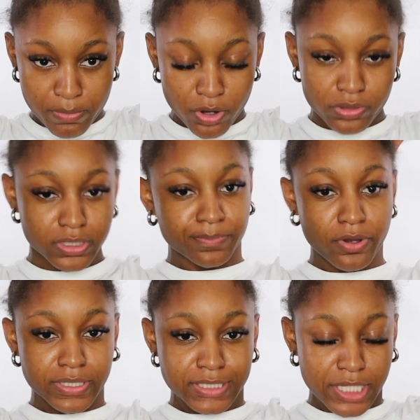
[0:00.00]
mold the
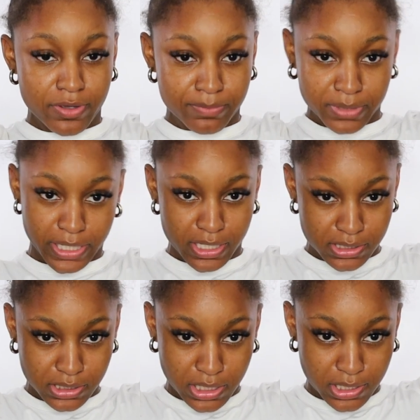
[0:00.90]
ponytail in
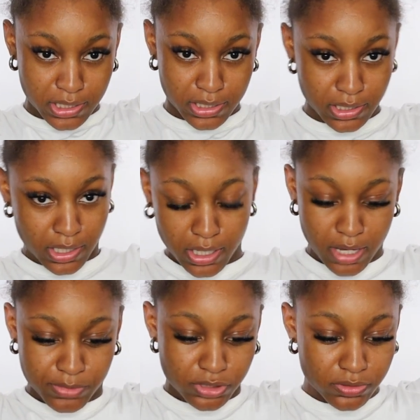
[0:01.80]
place, and
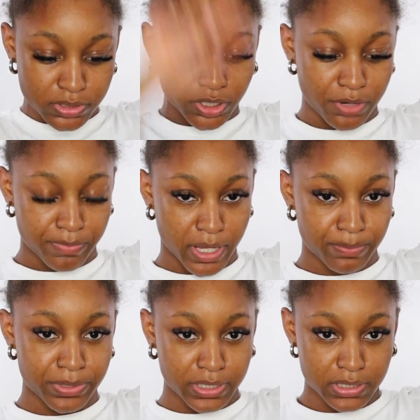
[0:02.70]
I'm just going to start by
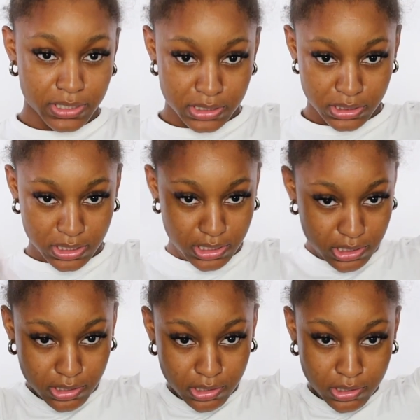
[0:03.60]
putting this
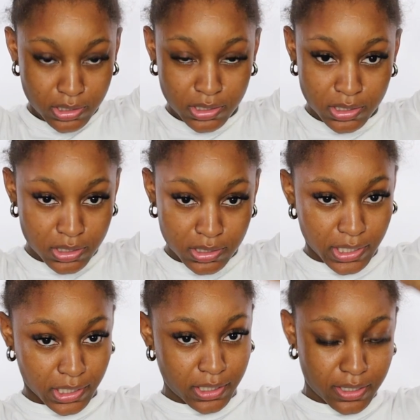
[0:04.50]
in
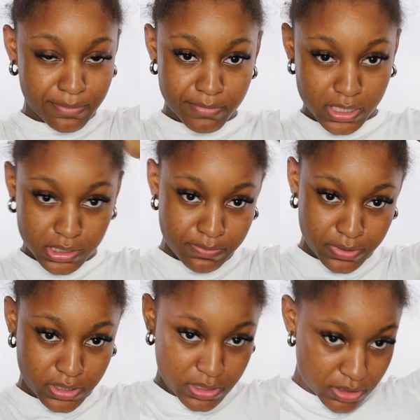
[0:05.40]
like a messy
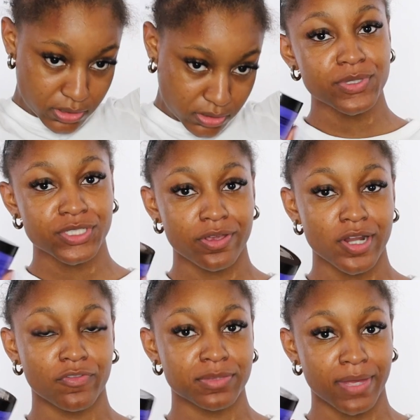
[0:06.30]
bun. I'm just starting
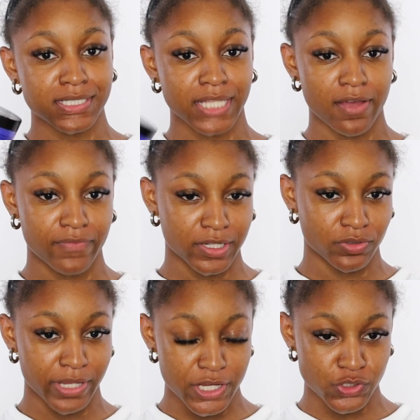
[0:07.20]
off with my Style Factor
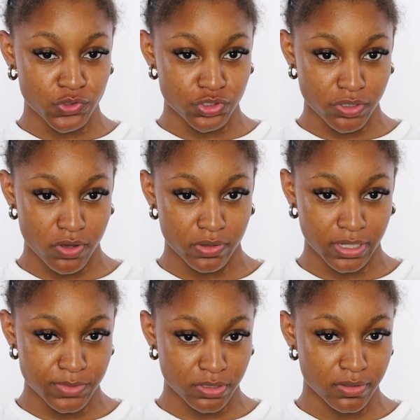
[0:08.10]
Edge Control, and
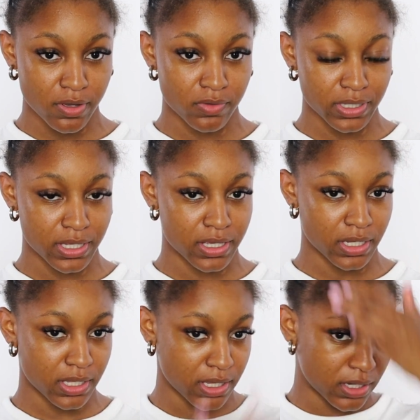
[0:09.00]
I'm just going to go in
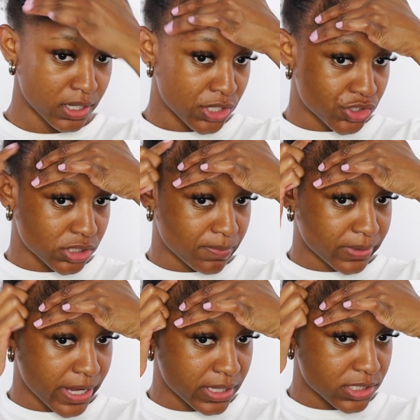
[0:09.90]
and just
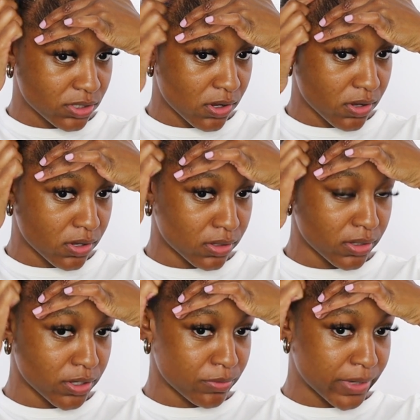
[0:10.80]
apply this
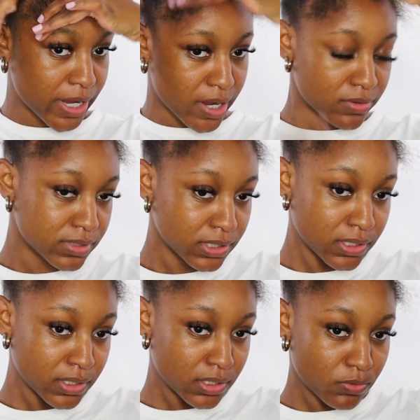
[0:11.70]
all around
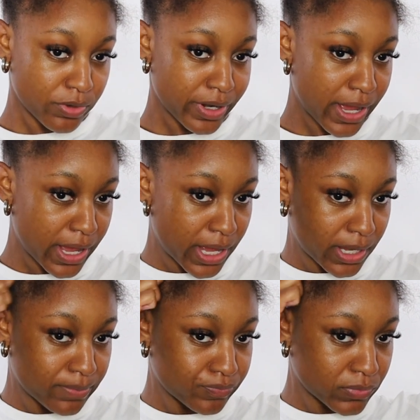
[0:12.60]
where
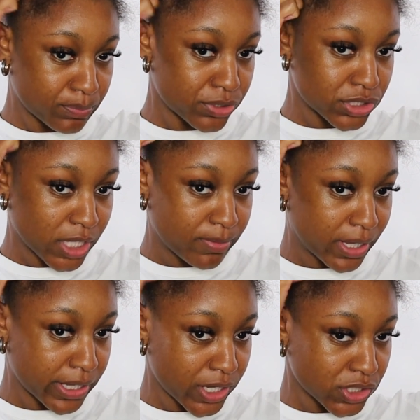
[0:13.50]
I pushed out
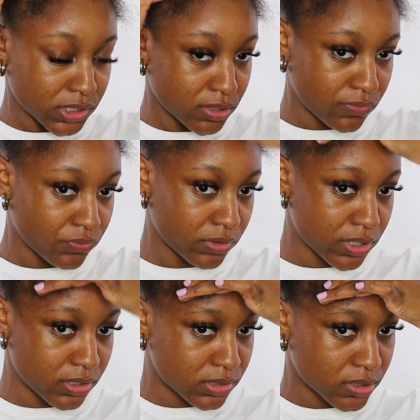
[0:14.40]
my edges in the
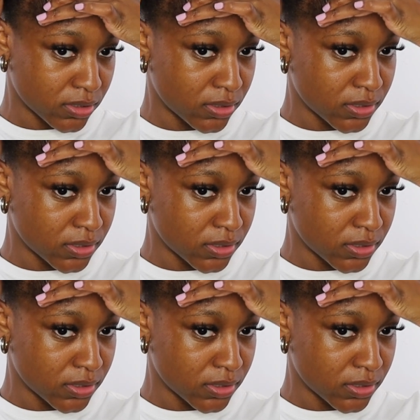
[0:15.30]
front